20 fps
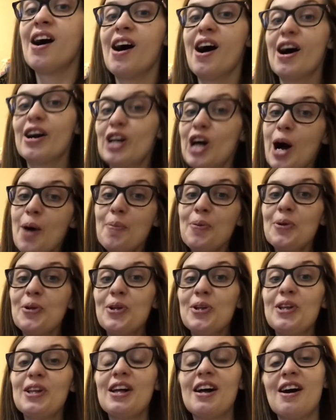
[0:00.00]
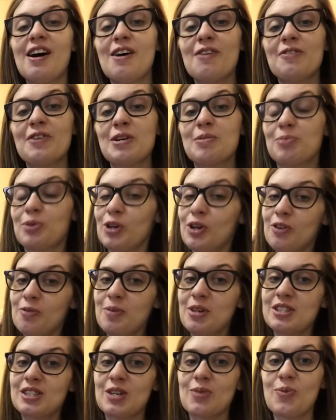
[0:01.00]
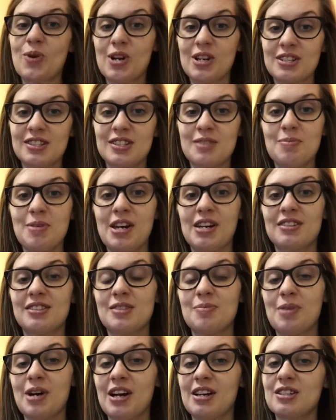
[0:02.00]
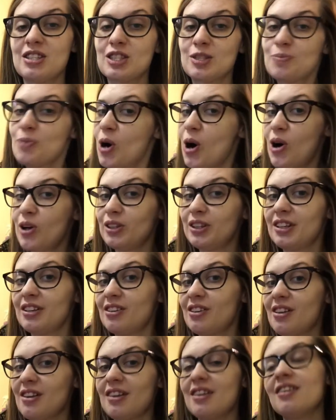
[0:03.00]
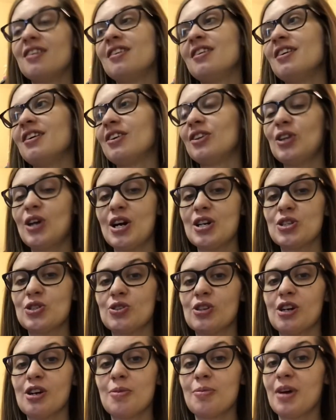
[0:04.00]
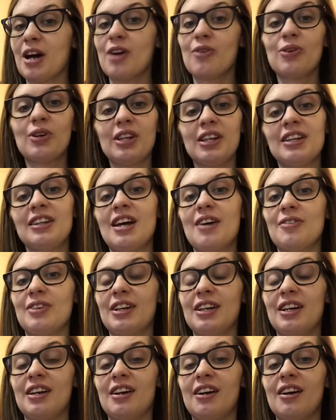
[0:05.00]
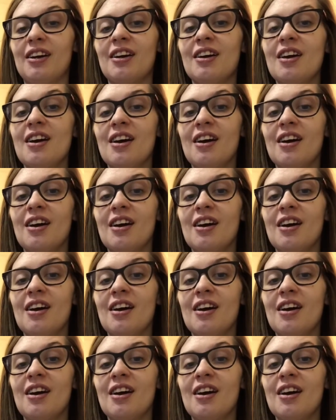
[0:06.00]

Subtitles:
A couple of improvements I wanted to make to my small little laundry room. I really love it here.